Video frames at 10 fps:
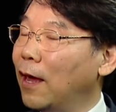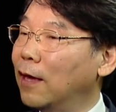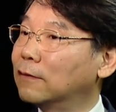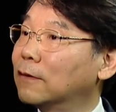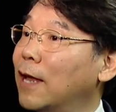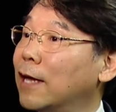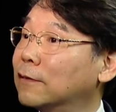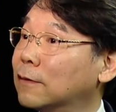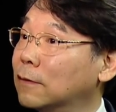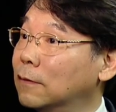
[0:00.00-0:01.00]
at the
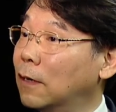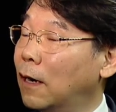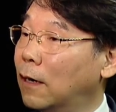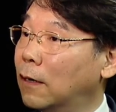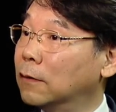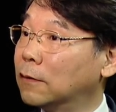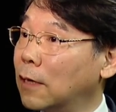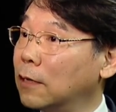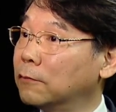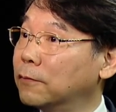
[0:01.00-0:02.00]
last
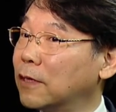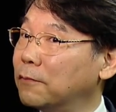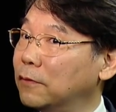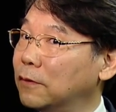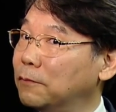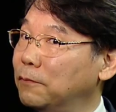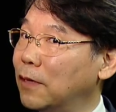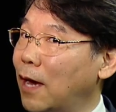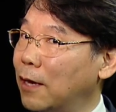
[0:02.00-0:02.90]
study group 17,